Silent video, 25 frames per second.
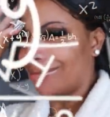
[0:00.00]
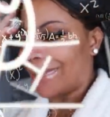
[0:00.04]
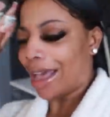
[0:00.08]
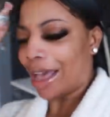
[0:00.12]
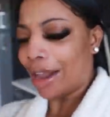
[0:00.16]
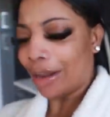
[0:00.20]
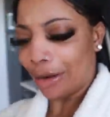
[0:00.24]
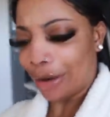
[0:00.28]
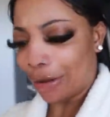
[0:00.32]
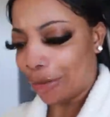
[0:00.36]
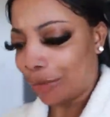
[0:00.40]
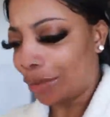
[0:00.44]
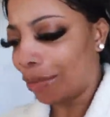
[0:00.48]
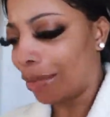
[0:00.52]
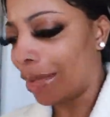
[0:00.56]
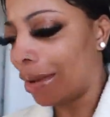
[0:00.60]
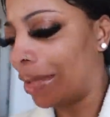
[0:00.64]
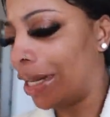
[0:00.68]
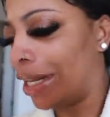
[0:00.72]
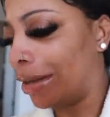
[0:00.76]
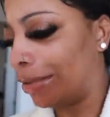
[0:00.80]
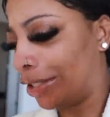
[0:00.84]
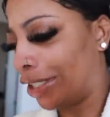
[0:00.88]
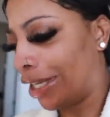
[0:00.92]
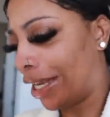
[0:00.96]
I don't know, let
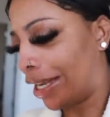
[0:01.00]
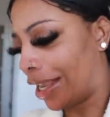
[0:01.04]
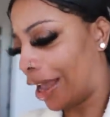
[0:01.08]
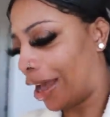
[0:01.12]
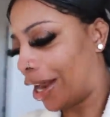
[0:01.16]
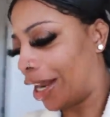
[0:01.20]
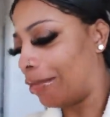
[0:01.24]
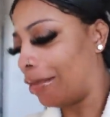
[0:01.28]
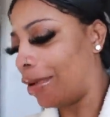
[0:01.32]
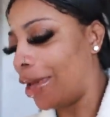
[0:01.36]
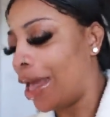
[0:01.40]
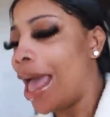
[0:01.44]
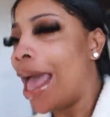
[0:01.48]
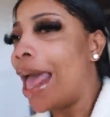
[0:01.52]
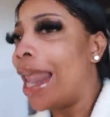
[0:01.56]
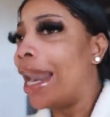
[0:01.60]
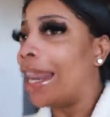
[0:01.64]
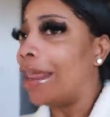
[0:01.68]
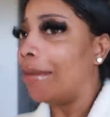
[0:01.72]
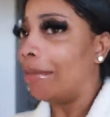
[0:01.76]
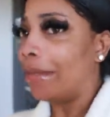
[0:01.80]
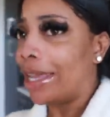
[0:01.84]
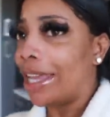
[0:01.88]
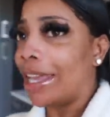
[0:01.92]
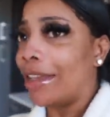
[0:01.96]
me double check y'all. Let me
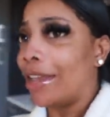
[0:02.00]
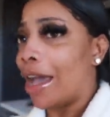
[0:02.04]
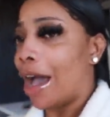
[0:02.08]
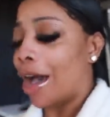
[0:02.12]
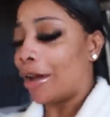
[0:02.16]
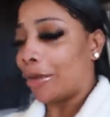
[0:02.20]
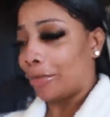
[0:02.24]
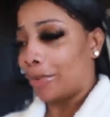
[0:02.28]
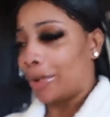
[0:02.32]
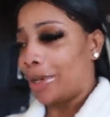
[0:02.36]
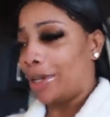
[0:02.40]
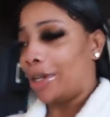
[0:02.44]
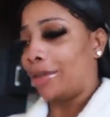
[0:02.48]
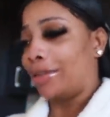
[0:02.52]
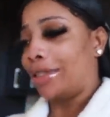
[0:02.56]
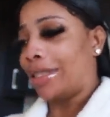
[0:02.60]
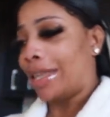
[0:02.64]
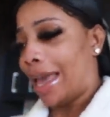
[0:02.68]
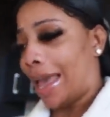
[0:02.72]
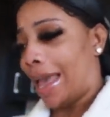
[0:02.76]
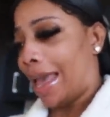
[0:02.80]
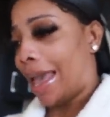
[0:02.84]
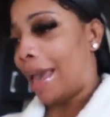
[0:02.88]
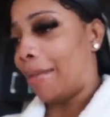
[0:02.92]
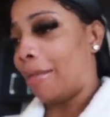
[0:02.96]
let me give y'all the real
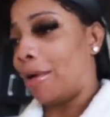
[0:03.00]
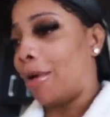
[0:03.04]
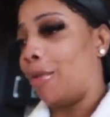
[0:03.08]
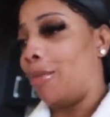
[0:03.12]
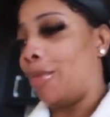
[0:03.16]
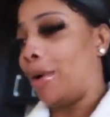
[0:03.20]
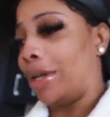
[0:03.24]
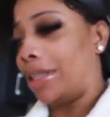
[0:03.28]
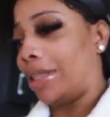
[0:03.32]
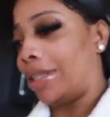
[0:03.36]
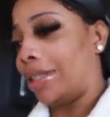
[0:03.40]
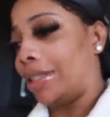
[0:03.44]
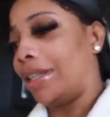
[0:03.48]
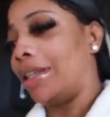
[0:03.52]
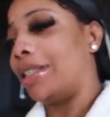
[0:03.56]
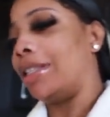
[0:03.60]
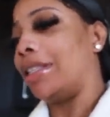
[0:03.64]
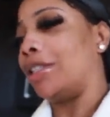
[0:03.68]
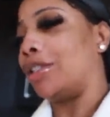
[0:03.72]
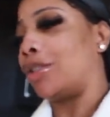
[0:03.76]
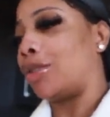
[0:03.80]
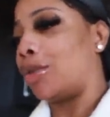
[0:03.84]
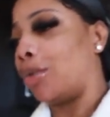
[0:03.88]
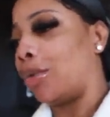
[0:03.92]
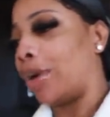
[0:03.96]
time on what the,
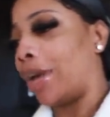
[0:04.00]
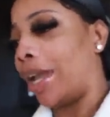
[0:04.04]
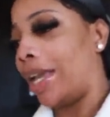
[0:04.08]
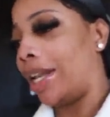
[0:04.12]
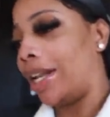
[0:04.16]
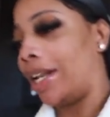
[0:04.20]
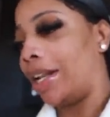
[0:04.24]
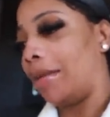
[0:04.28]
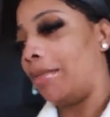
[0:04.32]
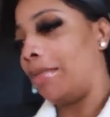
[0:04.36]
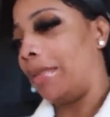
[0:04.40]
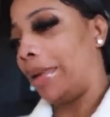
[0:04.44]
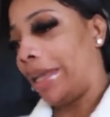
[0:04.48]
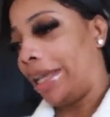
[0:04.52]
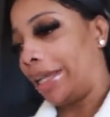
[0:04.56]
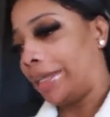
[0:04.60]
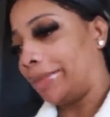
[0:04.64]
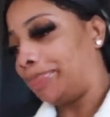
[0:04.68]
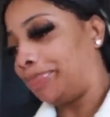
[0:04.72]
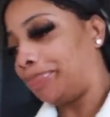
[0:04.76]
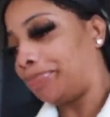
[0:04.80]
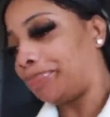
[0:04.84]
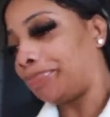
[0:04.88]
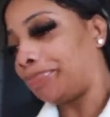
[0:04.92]
the score ended up being.